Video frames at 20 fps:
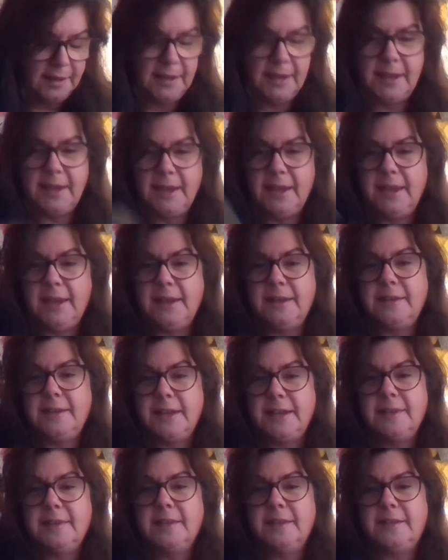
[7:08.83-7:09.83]
it
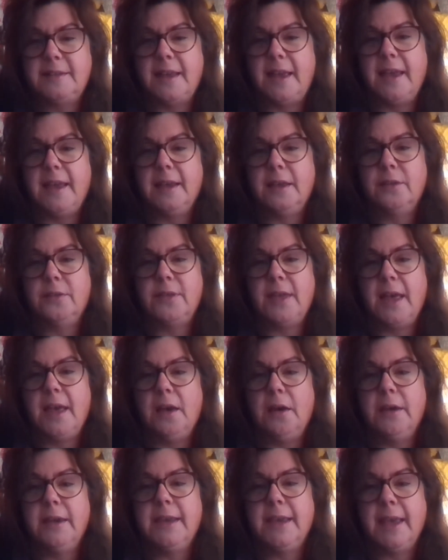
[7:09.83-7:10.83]
is a deck that
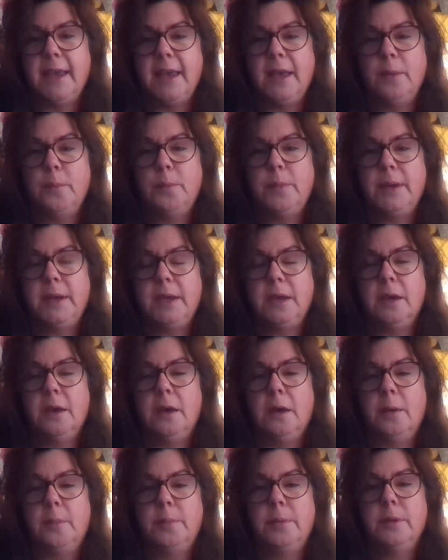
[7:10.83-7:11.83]
I can pick
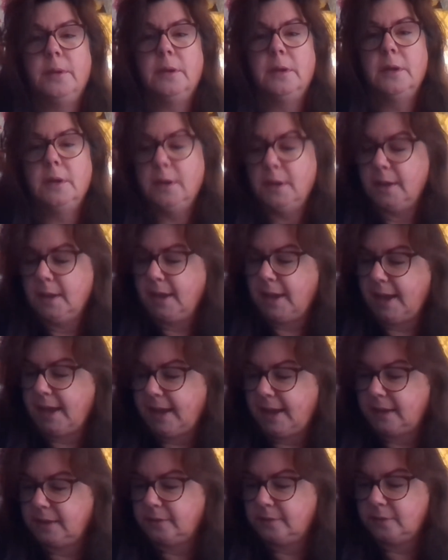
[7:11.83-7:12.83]
up.
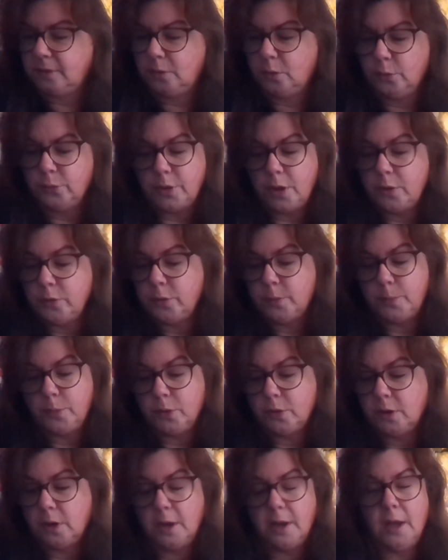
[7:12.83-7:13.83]
And although the
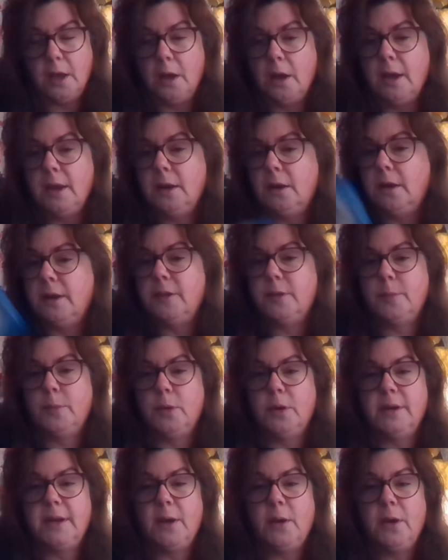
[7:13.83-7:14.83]
book, I like the
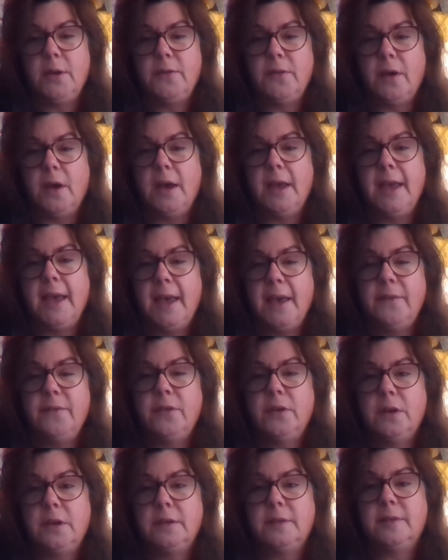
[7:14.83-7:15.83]
book. Now, I have
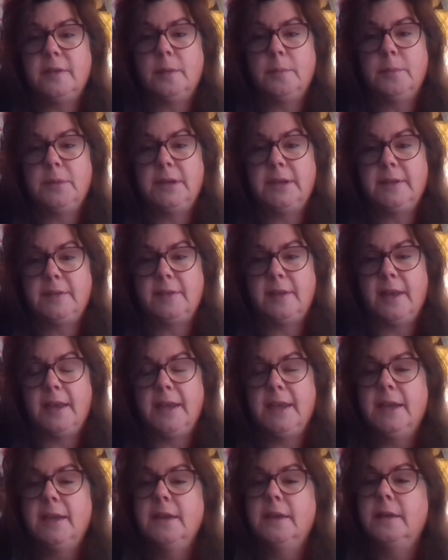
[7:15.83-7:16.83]
heard somebody
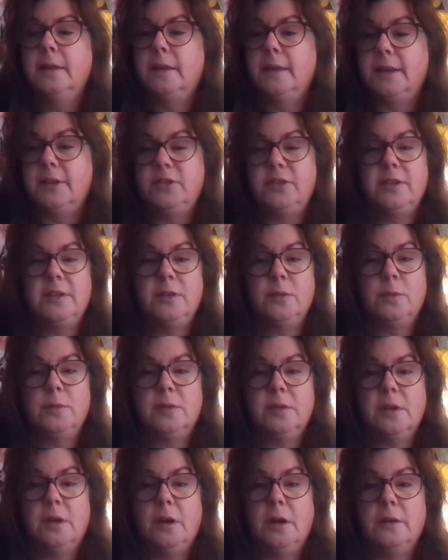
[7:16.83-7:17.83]
say, actually, this was
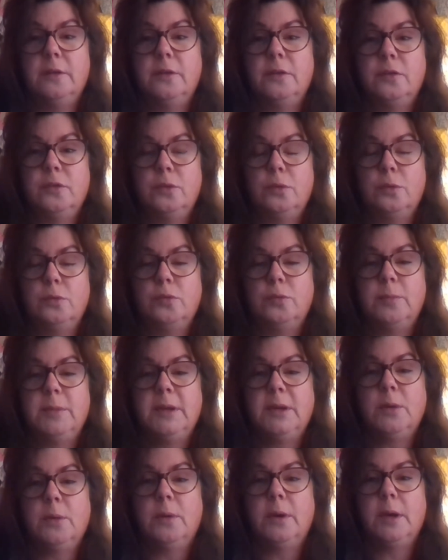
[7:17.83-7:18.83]
a card that stalked me
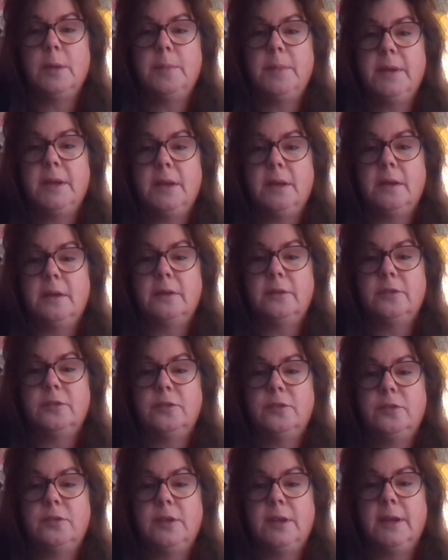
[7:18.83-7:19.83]
quite a bit
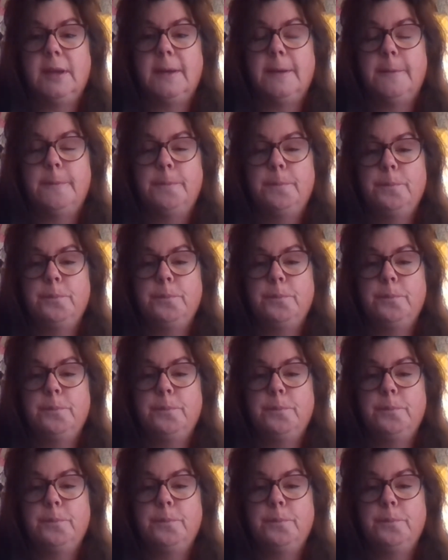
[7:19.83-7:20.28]
last year